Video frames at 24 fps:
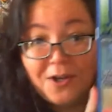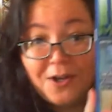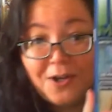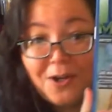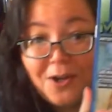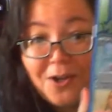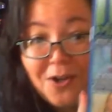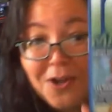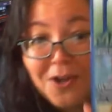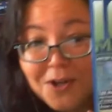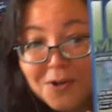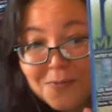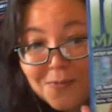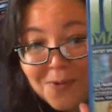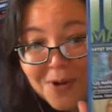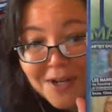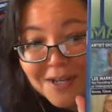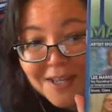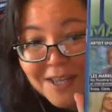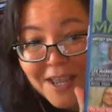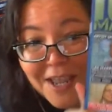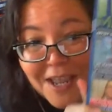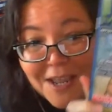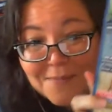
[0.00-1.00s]
Look
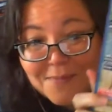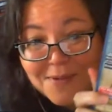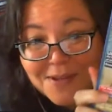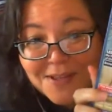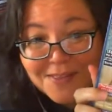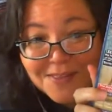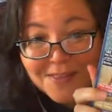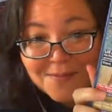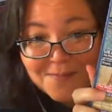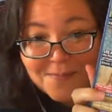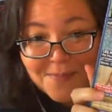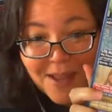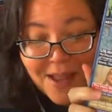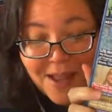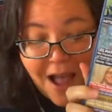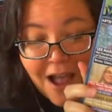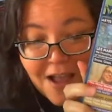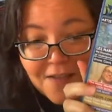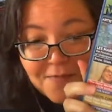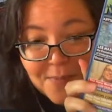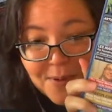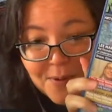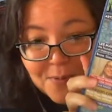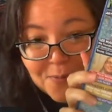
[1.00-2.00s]
what came in the mail.
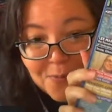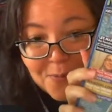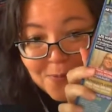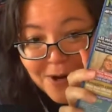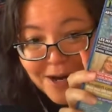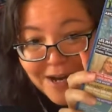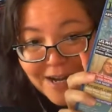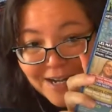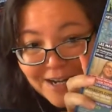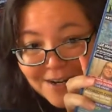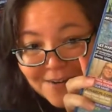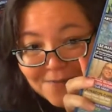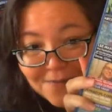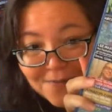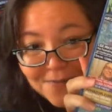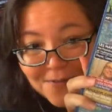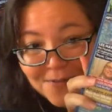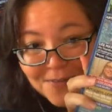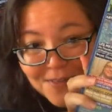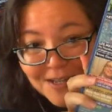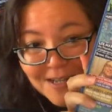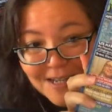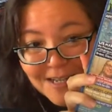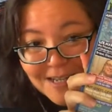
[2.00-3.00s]
I've been waiting
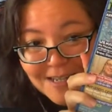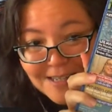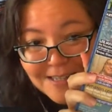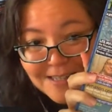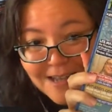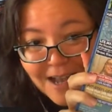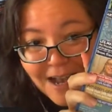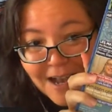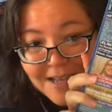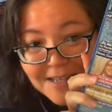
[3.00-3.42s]
for this.